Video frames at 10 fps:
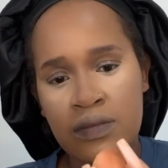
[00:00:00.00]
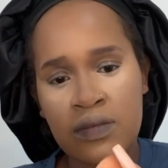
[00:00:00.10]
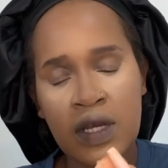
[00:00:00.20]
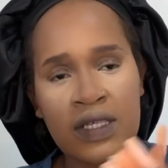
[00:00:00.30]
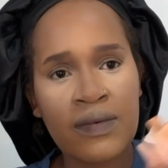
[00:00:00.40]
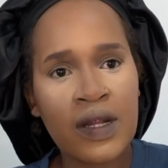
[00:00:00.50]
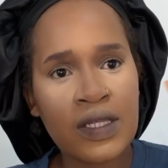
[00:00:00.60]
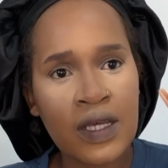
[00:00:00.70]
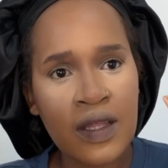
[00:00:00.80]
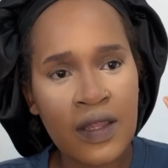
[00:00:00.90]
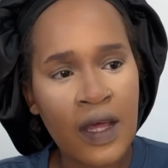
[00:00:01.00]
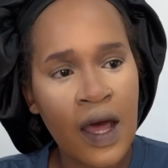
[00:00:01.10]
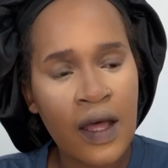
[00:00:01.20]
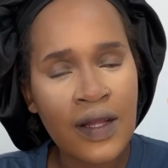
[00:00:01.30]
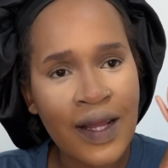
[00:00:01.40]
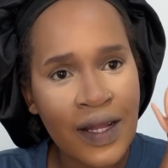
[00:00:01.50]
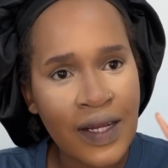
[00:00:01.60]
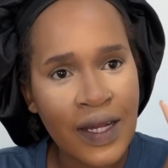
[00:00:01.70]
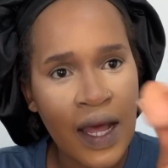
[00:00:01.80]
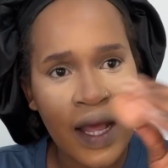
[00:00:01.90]
Because I'm going to take the
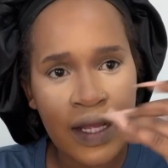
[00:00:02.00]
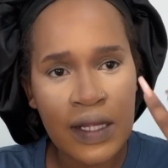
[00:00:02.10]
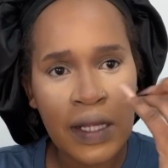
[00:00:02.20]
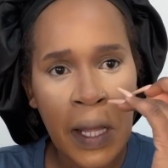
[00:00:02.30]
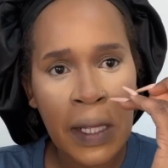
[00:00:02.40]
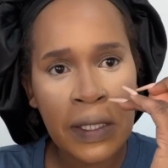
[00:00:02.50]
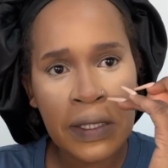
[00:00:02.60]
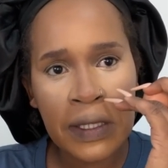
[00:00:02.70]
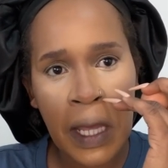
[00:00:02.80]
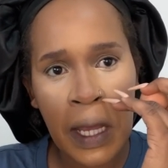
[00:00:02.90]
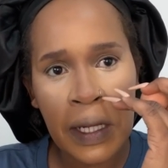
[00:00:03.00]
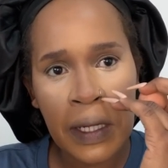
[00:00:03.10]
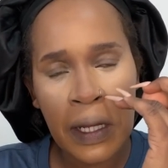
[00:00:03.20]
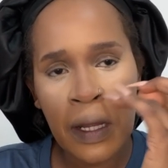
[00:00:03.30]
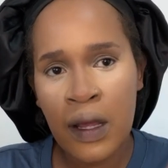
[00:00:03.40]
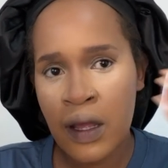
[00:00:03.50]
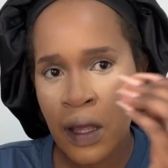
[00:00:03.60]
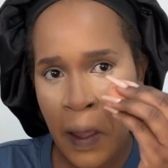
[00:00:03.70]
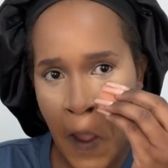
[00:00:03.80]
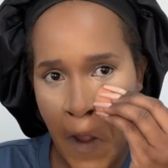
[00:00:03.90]
cleaner side
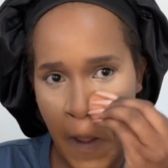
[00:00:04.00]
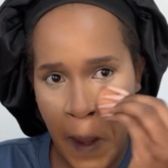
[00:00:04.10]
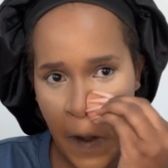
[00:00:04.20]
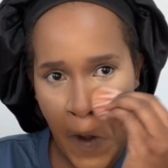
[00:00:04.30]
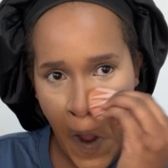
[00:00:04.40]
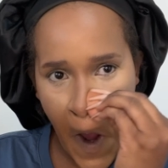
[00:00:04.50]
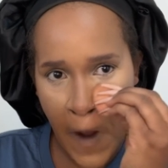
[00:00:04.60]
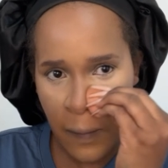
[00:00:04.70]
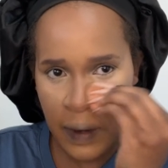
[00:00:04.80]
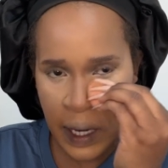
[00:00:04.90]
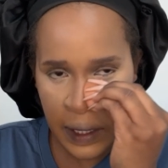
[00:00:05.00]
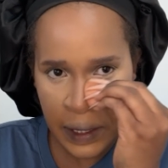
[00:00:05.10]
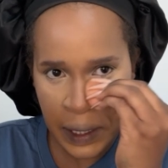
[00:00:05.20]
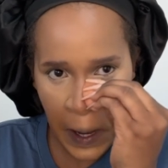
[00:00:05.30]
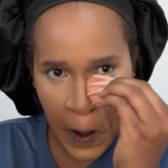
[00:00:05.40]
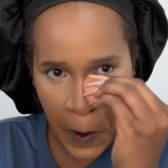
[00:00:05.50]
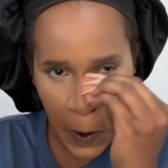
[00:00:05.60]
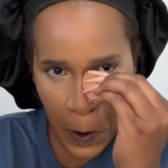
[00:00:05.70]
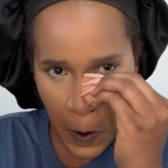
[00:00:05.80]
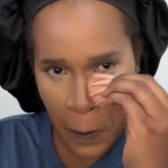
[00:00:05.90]
and then blend it like
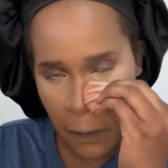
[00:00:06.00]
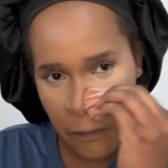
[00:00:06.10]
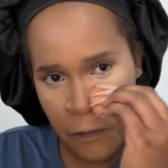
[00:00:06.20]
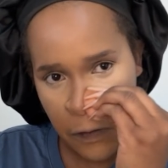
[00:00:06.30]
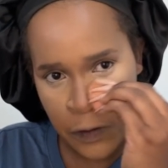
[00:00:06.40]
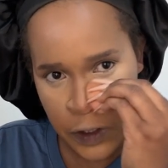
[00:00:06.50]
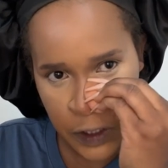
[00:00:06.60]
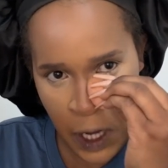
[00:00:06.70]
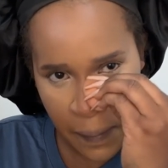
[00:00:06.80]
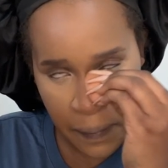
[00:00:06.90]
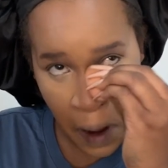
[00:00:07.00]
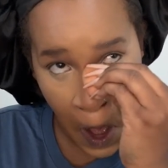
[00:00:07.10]
for those sharp